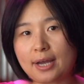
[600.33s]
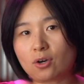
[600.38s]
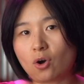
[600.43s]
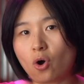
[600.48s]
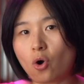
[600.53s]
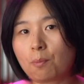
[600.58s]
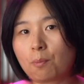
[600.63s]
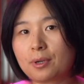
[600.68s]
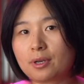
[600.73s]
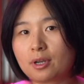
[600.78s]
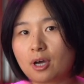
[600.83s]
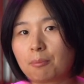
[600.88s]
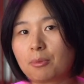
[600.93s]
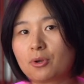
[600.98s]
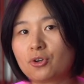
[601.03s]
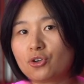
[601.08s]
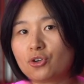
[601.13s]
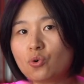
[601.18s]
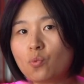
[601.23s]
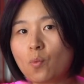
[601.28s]
opened up a
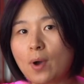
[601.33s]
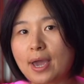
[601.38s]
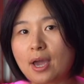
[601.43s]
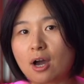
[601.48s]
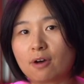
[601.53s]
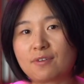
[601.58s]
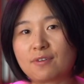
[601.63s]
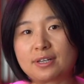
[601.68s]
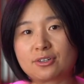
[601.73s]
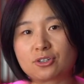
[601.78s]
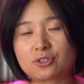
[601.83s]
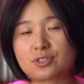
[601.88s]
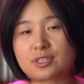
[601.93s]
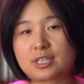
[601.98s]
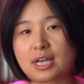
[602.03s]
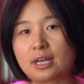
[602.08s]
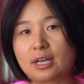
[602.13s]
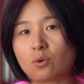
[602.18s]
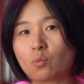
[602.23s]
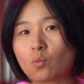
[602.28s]
new way of
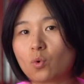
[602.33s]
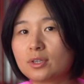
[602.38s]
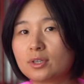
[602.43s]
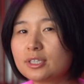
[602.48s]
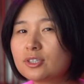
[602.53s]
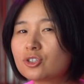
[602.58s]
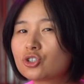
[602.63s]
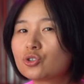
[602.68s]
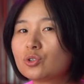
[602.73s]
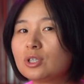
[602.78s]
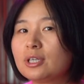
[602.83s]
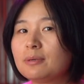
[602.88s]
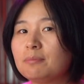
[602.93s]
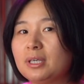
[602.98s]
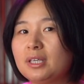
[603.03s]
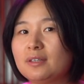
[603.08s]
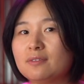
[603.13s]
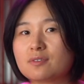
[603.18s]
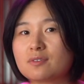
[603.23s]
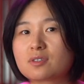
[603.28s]
understanding what this truly
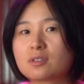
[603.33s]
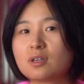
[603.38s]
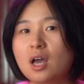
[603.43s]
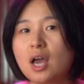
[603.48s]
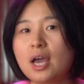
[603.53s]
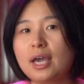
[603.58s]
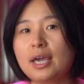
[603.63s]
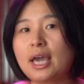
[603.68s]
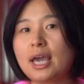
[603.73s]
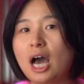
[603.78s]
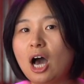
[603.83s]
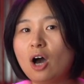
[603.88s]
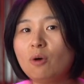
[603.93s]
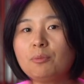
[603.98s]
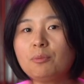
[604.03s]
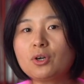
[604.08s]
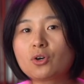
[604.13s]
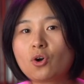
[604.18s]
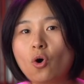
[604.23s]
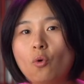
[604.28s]
means. It helped
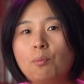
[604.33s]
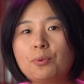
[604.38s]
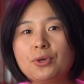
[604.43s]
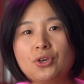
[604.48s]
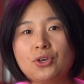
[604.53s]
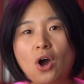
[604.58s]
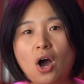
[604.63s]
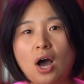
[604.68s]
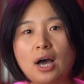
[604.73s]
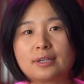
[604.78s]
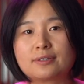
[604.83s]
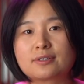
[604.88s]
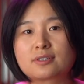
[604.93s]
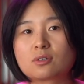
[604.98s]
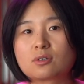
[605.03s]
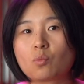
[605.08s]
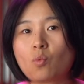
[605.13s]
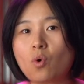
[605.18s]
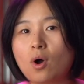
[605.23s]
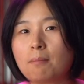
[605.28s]
me go beyond
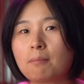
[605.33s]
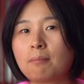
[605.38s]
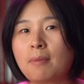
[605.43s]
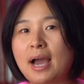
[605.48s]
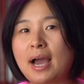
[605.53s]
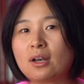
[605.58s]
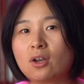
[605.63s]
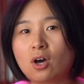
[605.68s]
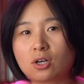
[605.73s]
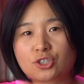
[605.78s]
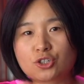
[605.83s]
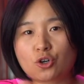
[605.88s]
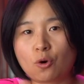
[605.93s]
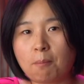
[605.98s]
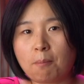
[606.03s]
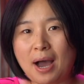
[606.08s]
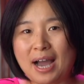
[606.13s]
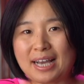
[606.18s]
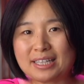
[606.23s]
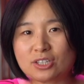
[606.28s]
what my logical
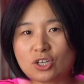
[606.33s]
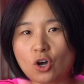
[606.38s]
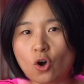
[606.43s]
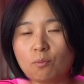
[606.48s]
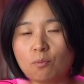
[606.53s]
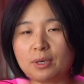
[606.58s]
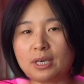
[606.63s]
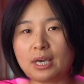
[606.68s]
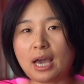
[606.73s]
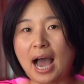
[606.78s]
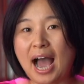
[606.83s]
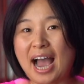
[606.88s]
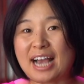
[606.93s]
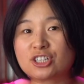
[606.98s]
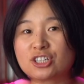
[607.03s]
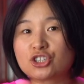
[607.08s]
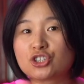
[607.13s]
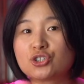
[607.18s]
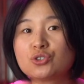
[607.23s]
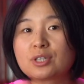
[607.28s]
mind told me I
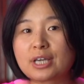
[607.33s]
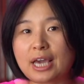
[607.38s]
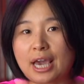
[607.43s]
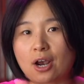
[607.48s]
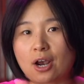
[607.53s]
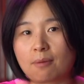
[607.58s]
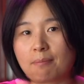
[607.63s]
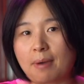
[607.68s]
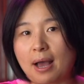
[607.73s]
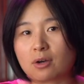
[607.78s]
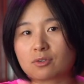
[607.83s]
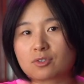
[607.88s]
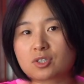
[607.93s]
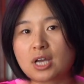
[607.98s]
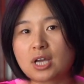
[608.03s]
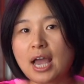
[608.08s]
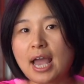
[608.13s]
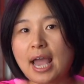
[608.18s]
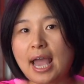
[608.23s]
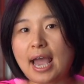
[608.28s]
should care about
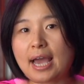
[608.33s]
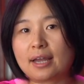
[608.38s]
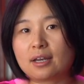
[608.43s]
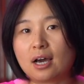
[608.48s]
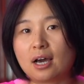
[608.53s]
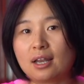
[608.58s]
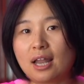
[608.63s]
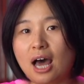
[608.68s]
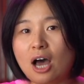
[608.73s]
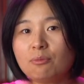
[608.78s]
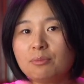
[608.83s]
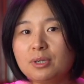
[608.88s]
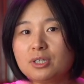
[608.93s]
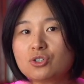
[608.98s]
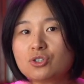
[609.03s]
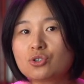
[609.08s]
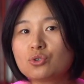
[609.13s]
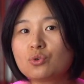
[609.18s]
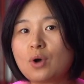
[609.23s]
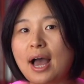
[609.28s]
and allow me
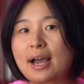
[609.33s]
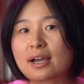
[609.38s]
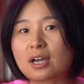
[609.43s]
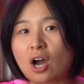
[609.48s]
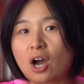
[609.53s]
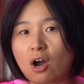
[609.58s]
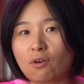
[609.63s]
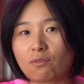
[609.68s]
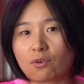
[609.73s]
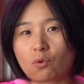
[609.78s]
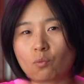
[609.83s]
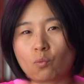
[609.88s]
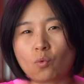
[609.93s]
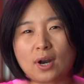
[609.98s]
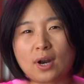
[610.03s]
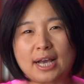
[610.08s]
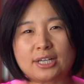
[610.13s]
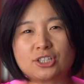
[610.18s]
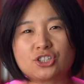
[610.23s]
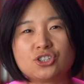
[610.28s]
to uncover what
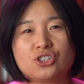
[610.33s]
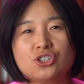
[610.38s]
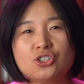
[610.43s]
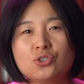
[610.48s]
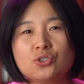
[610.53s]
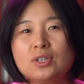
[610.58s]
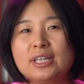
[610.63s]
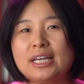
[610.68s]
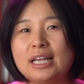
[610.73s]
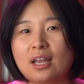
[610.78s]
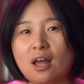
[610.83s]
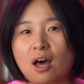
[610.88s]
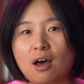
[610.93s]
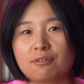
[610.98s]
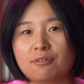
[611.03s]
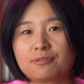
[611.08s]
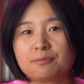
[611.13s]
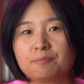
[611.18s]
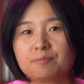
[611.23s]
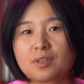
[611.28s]
I genuinely
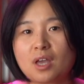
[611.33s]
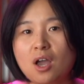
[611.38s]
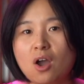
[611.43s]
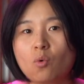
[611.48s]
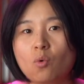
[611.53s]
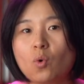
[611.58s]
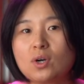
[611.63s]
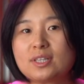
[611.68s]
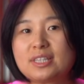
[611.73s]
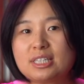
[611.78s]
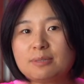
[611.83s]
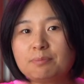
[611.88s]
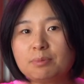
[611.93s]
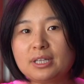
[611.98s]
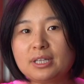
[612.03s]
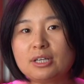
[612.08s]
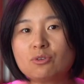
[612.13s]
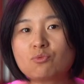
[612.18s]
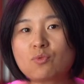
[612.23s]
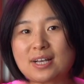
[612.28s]
love, what
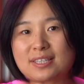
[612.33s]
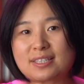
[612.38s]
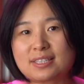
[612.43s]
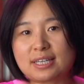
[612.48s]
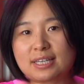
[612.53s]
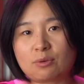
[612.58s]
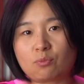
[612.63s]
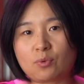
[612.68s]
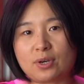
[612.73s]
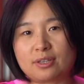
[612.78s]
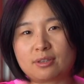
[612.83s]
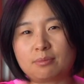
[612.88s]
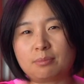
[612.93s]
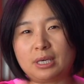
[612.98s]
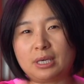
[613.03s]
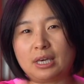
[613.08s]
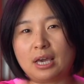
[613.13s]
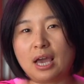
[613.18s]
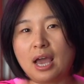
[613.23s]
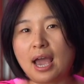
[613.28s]
deeply resonates with
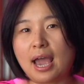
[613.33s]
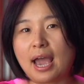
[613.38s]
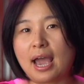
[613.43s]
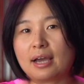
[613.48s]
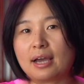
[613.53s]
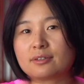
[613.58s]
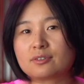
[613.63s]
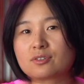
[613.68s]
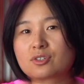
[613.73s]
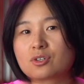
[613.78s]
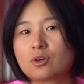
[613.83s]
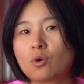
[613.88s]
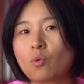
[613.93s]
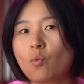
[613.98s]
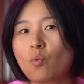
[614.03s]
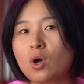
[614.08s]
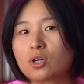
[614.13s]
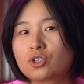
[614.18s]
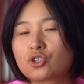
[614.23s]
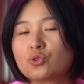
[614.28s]
me, and
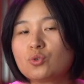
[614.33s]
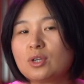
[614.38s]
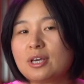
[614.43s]
what truly